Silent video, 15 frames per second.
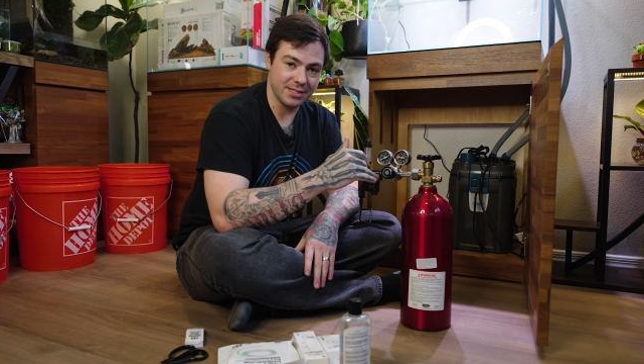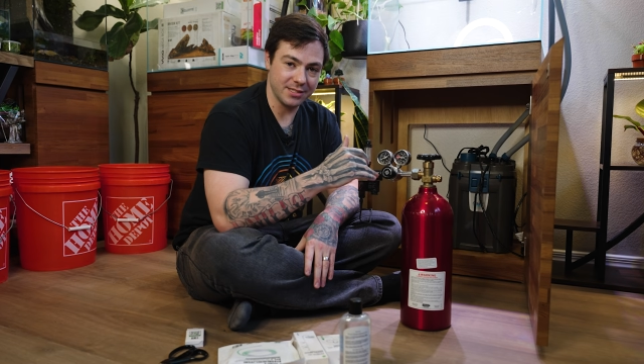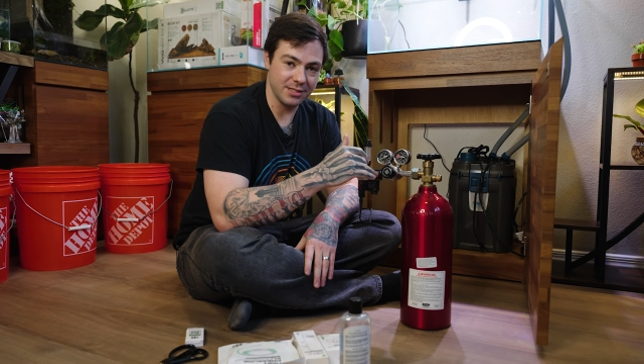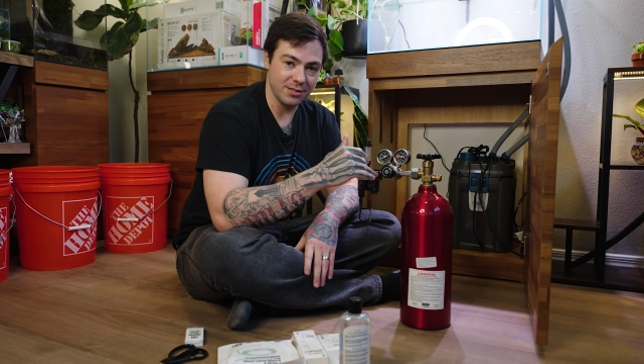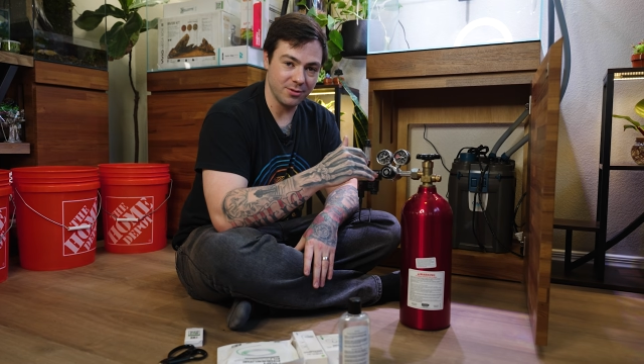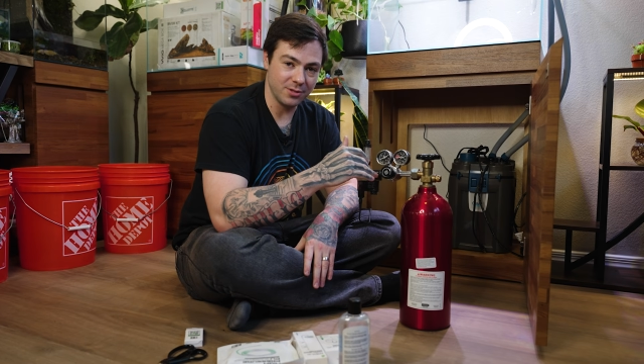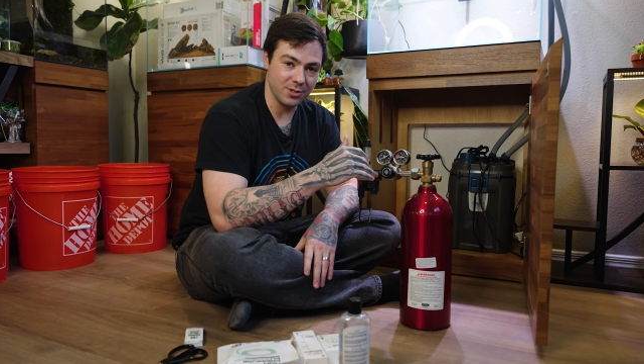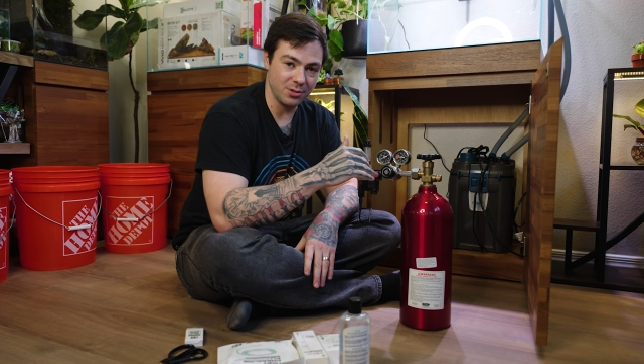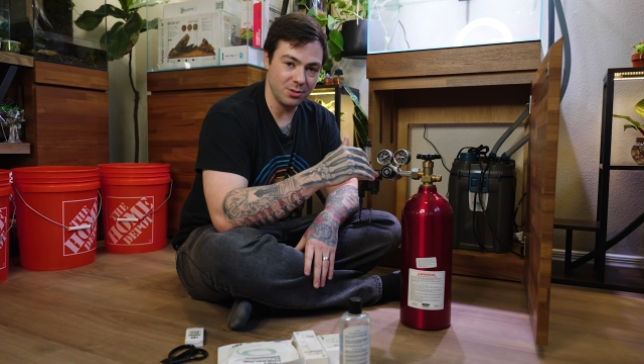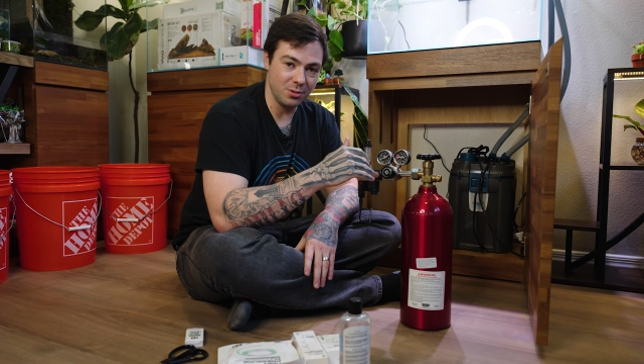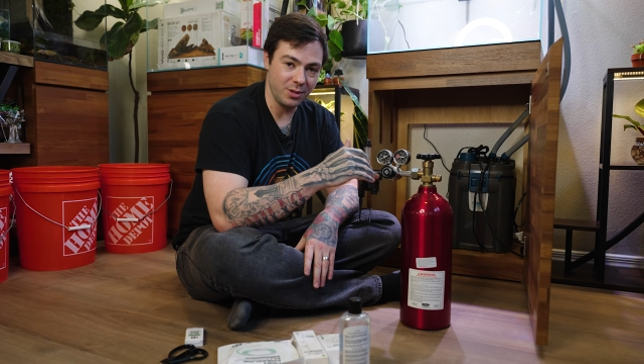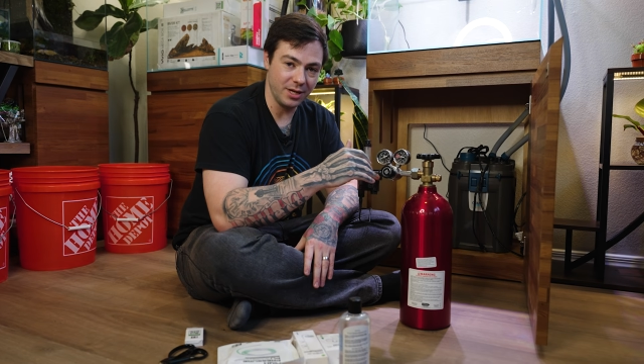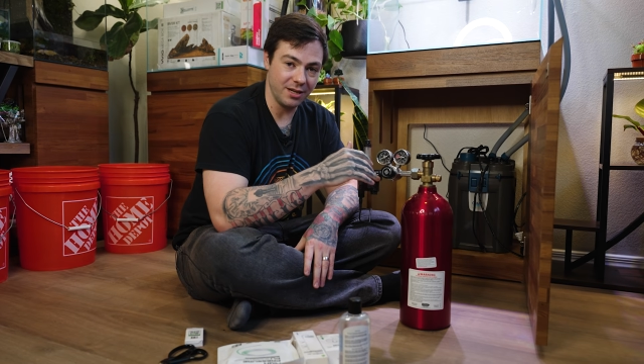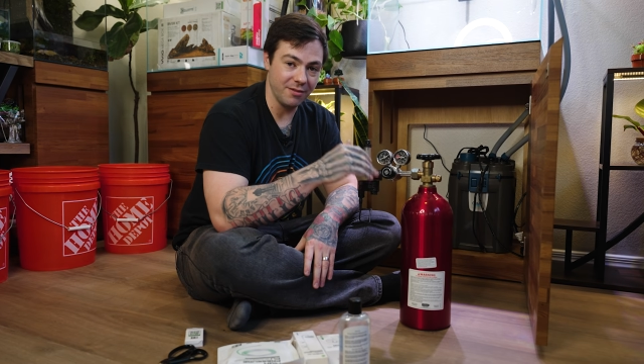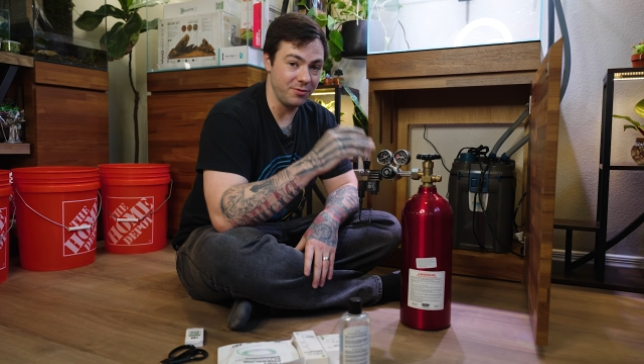
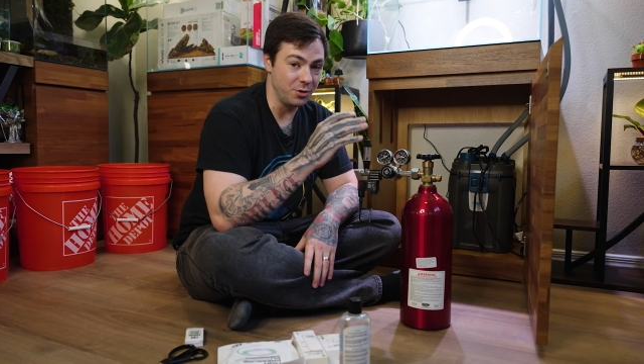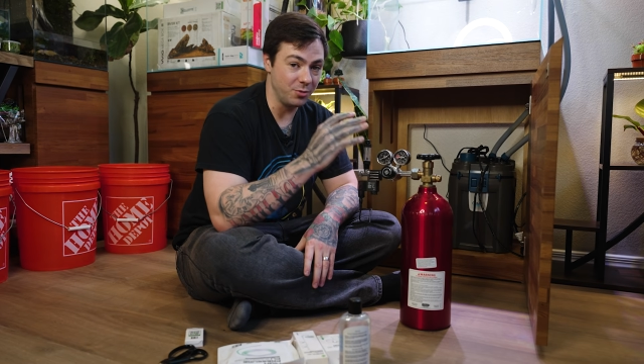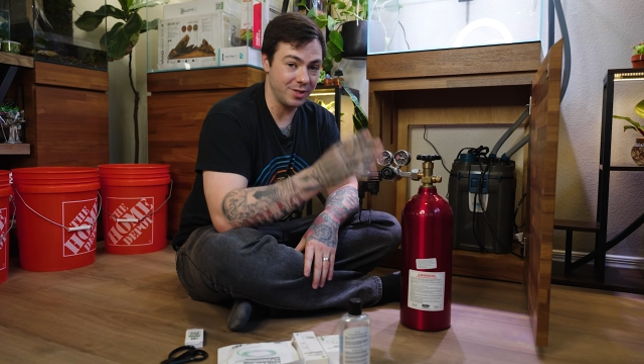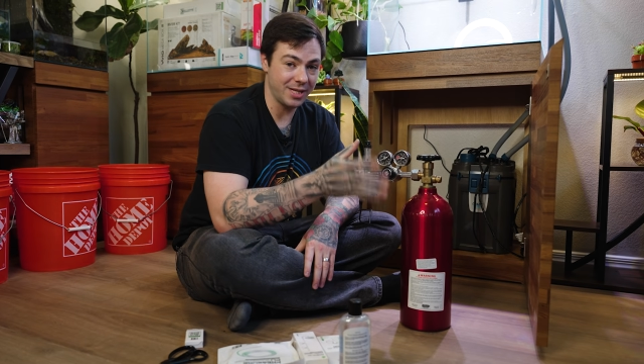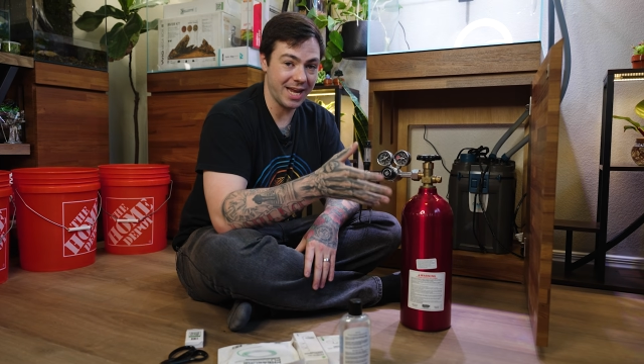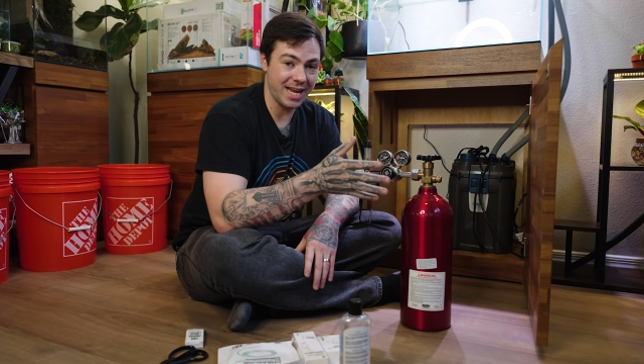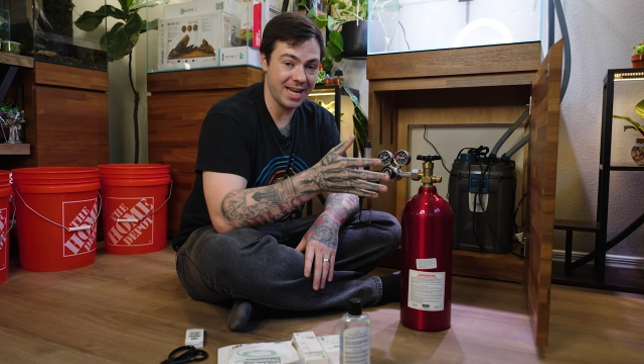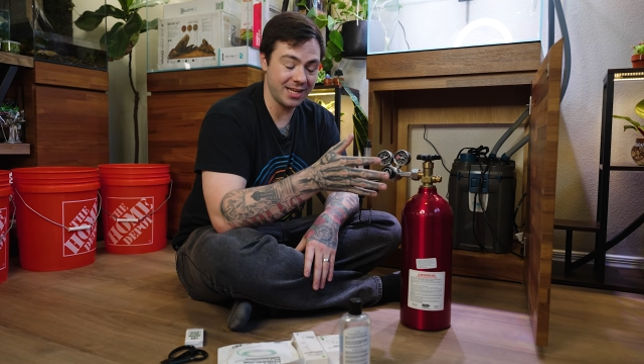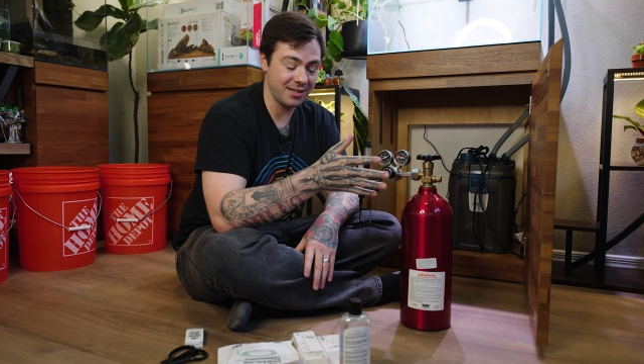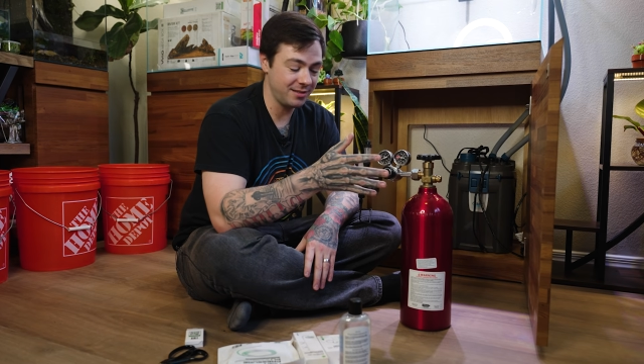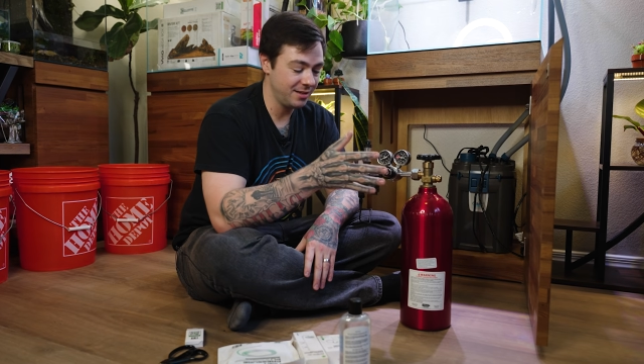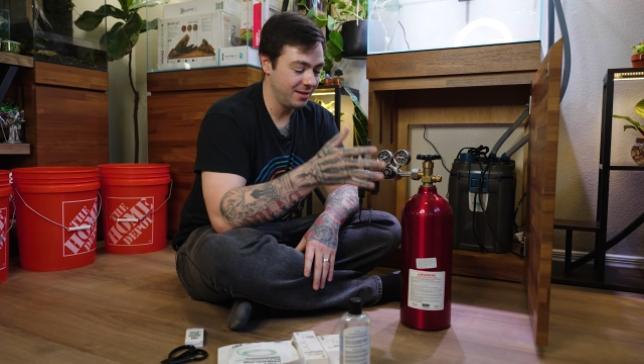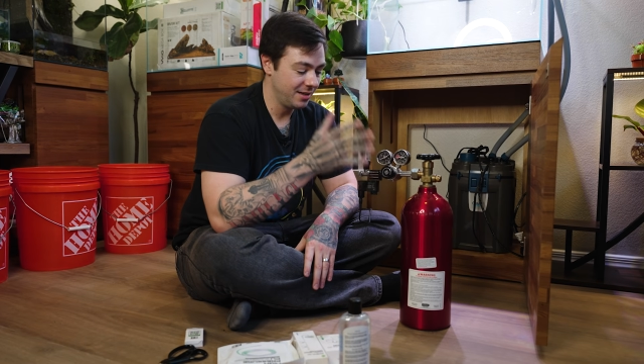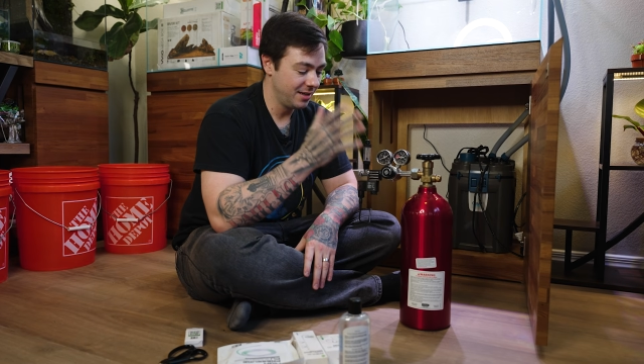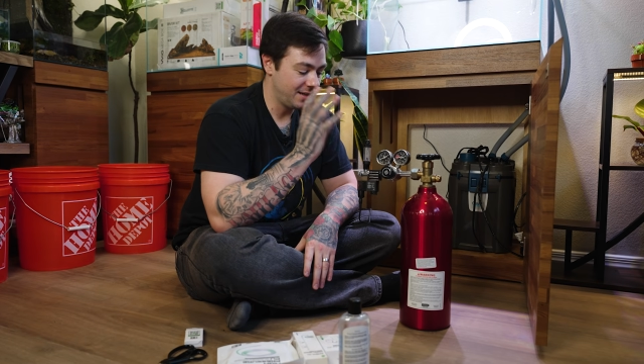CO2 if you can.